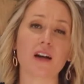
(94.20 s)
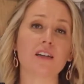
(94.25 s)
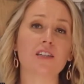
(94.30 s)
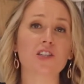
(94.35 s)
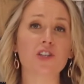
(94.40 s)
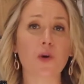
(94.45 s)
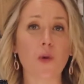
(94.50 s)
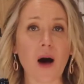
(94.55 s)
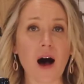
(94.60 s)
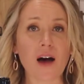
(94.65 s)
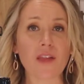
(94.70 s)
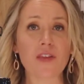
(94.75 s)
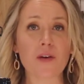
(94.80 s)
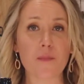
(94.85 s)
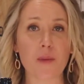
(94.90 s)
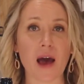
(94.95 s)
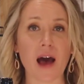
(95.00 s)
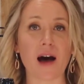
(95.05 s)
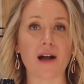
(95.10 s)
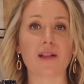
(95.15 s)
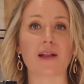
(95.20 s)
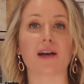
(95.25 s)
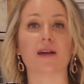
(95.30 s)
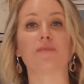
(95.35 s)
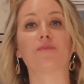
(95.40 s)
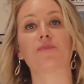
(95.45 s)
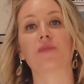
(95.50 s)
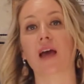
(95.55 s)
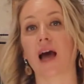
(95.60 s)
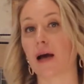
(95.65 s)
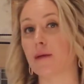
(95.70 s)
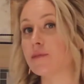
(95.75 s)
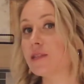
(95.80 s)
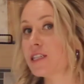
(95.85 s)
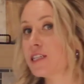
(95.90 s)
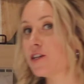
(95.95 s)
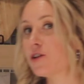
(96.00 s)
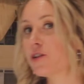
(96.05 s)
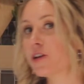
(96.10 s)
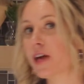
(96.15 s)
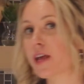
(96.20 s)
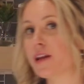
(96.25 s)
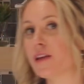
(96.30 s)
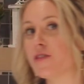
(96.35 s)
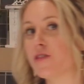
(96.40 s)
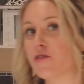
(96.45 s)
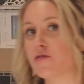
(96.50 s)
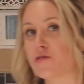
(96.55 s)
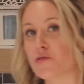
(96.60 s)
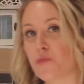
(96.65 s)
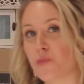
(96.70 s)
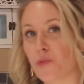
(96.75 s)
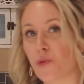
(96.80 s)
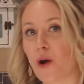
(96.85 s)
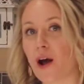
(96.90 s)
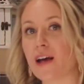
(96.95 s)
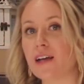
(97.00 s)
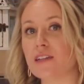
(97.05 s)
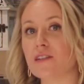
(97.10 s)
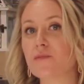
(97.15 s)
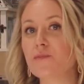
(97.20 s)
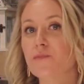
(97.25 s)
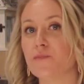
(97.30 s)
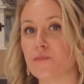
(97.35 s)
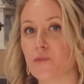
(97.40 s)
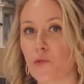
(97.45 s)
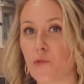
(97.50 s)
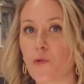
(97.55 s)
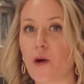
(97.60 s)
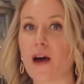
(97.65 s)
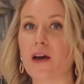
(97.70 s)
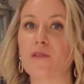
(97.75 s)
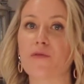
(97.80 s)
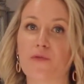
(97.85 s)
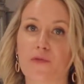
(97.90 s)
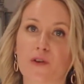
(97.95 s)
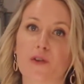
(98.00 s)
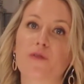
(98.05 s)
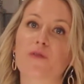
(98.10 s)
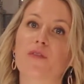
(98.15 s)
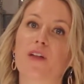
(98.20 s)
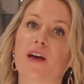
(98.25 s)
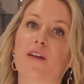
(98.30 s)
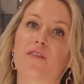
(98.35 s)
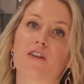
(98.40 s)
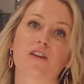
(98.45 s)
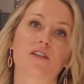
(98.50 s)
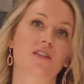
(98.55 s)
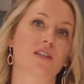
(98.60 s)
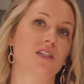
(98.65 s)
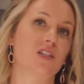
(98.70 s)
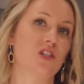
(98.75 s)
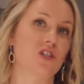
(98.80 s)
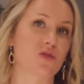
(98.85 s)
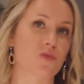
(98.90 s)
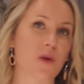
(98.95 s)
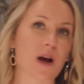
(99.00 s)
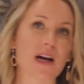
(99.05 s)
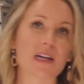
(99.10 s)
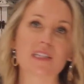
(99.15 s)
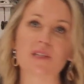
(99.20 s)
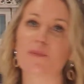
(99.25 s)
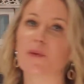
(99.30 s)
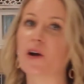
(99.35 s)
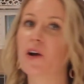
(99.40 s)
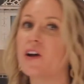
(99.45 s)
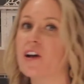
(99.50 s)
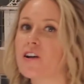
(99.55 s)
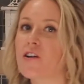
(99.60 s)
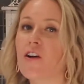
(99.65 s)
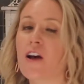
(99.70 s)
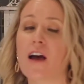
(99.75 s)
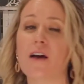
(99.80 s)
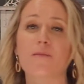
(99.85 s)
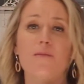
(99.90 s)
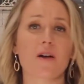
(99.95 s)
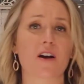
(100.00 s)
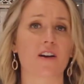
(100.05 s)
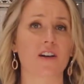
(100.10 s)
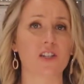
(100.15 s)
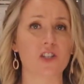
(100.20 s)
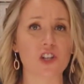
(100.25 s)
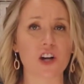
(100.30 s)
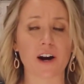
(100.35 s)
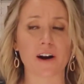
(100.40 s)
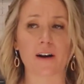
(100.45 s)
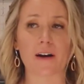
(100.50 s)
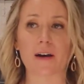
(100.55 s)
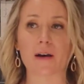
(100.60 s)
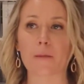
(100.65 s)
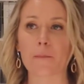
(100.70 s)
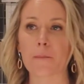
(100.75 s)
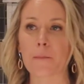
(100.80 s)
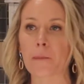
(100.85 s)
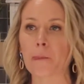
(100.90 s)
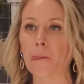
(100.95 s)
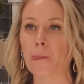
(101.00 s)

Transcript: So on the palate, I'm still getting those bright red fruit flavors such as raspberry, cranberry, cherry.